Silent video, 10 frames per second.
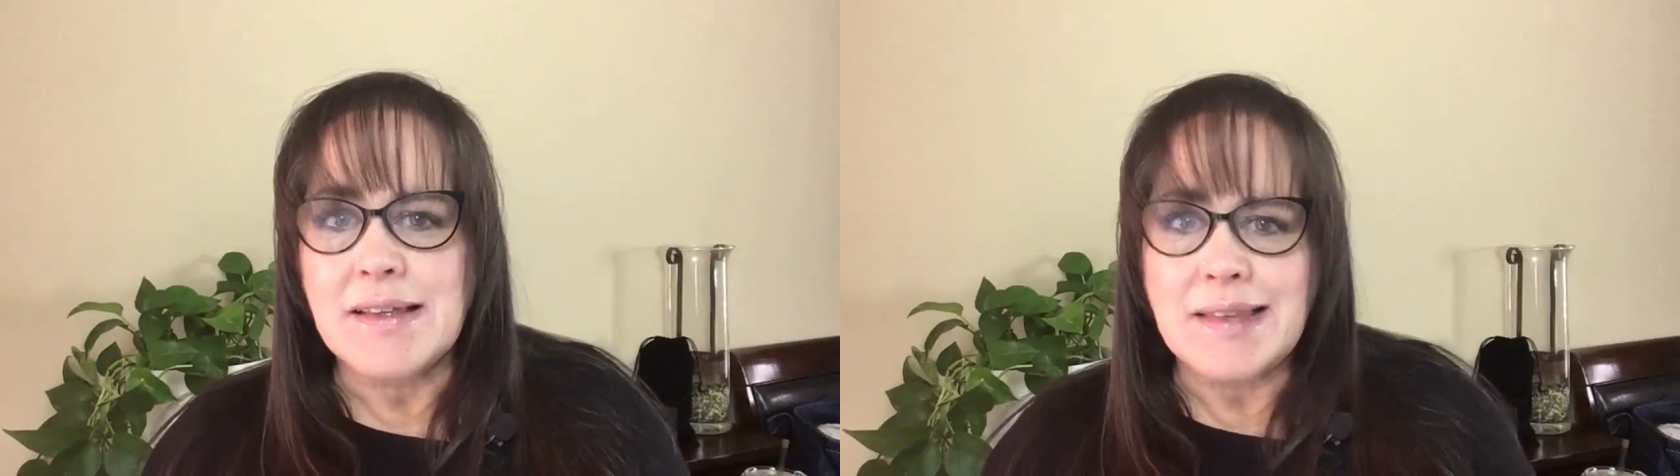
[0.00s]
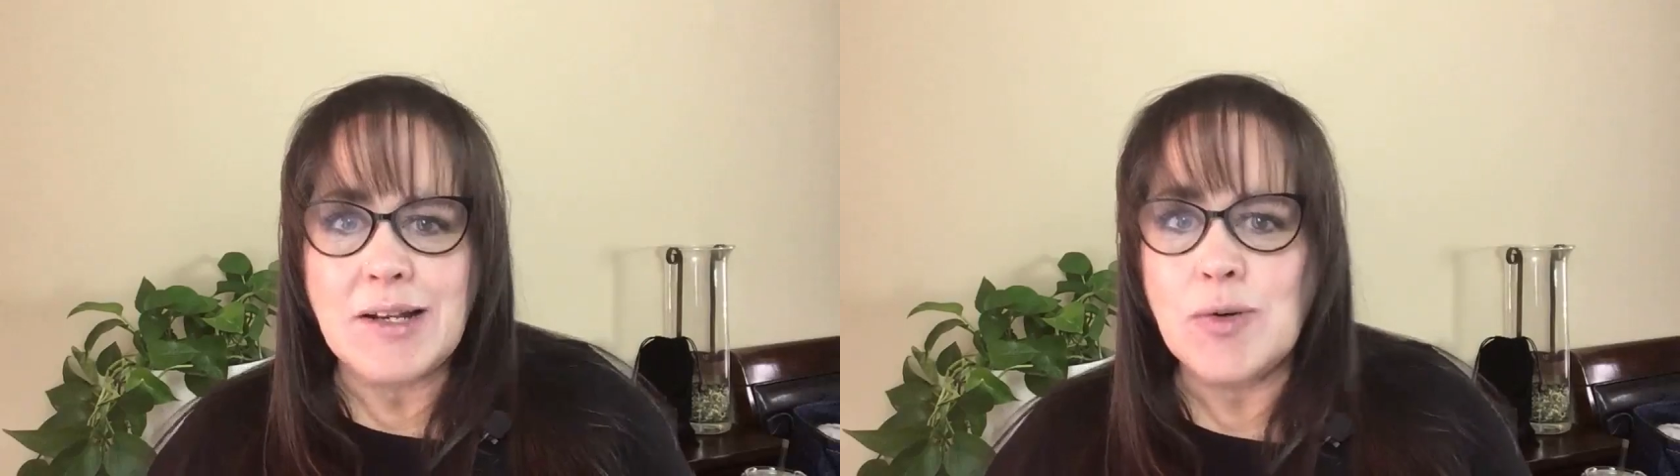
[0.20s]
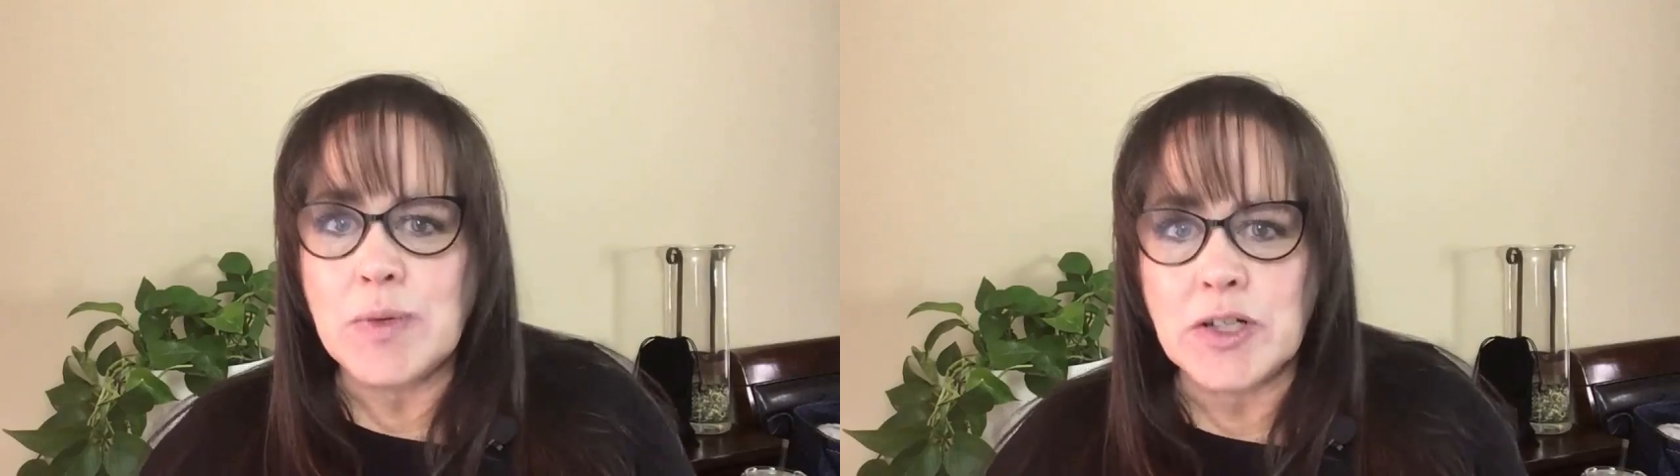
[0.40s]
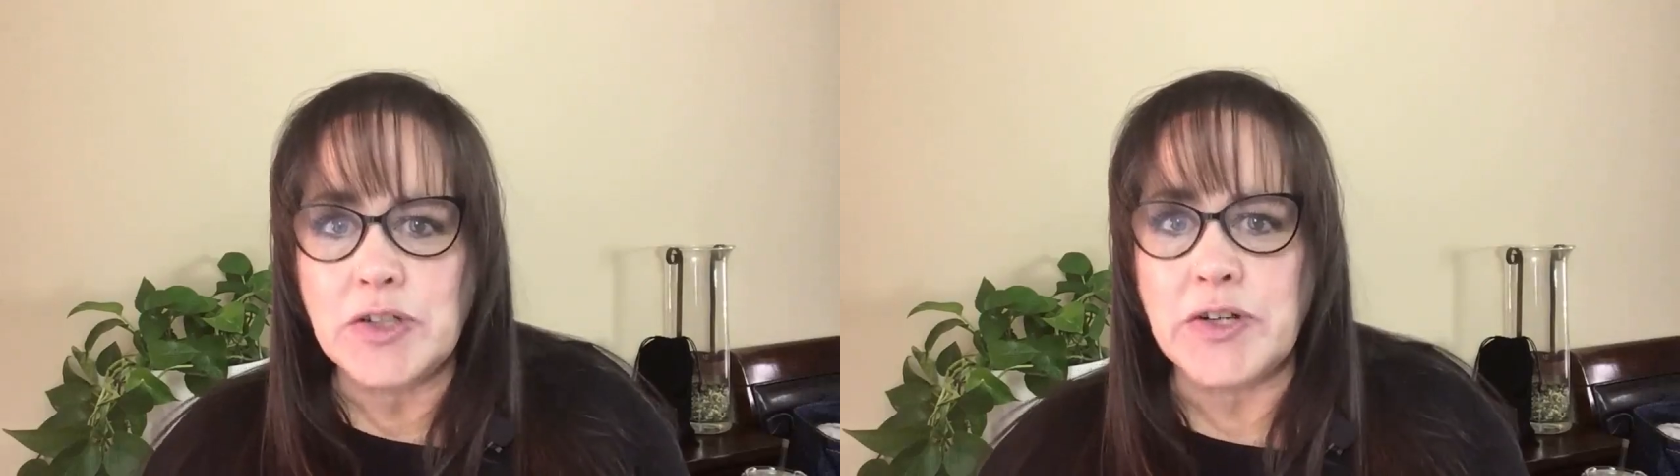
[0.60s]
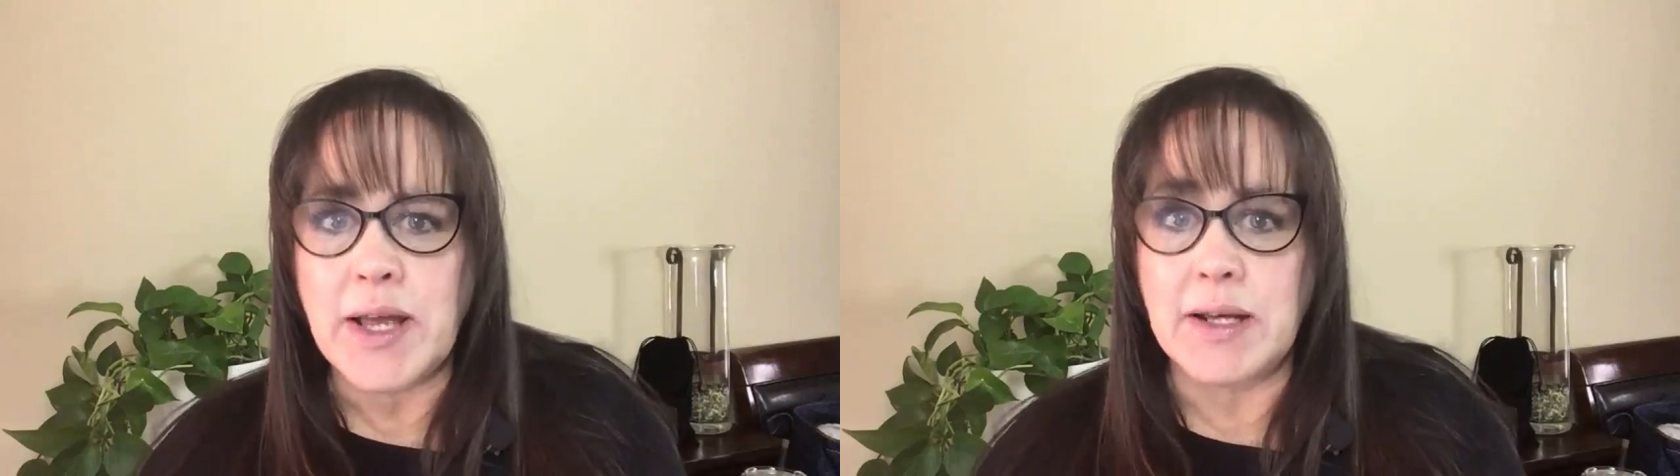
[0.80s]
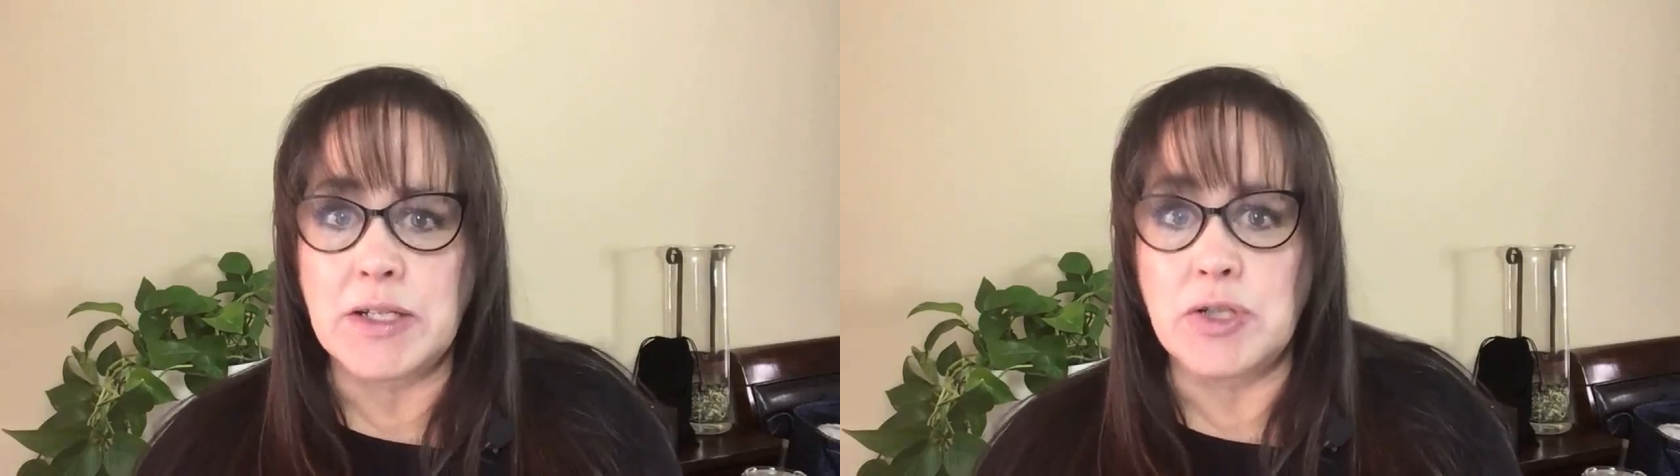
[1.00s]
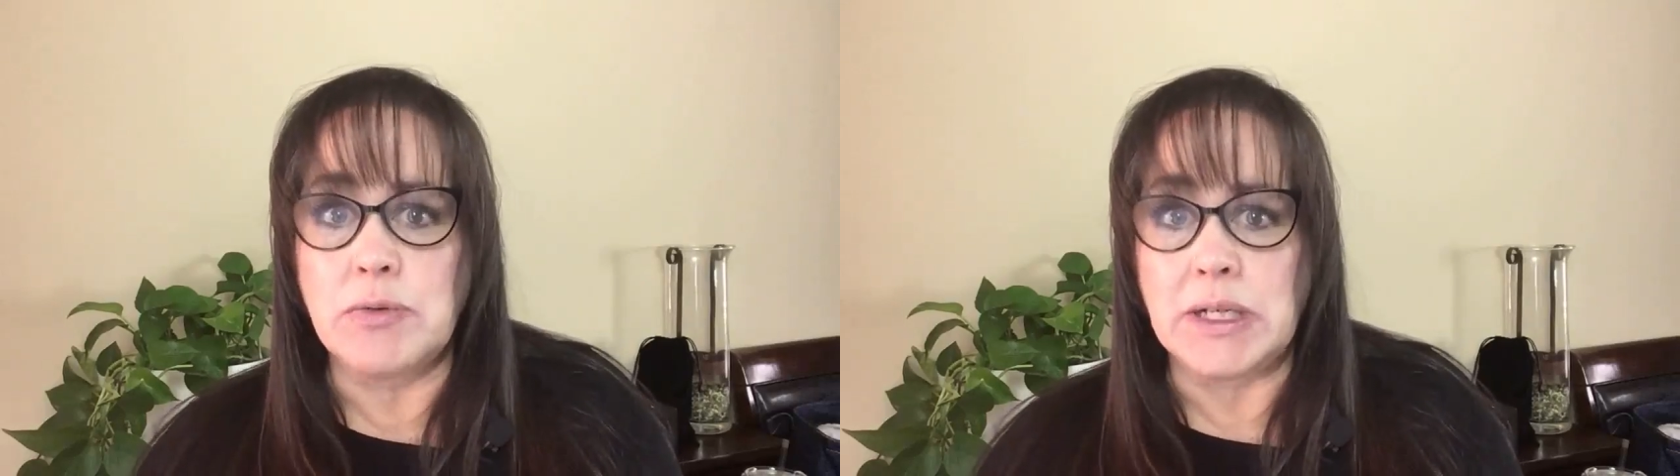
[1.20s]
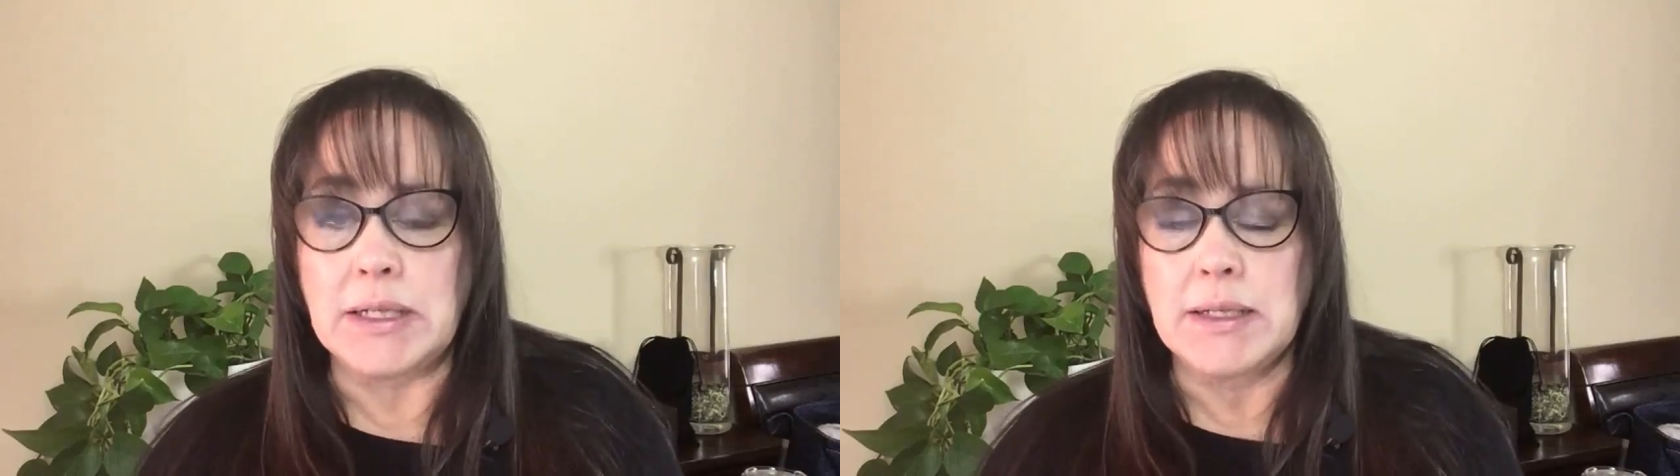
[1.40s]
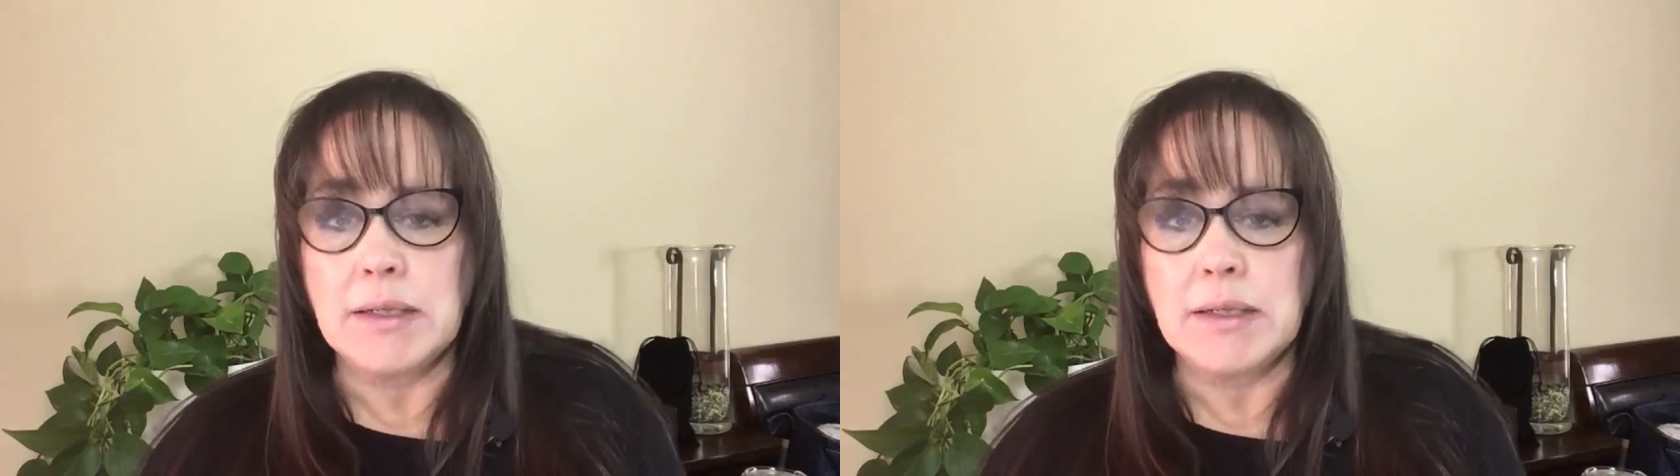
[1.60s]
they don't want to learn how to do it.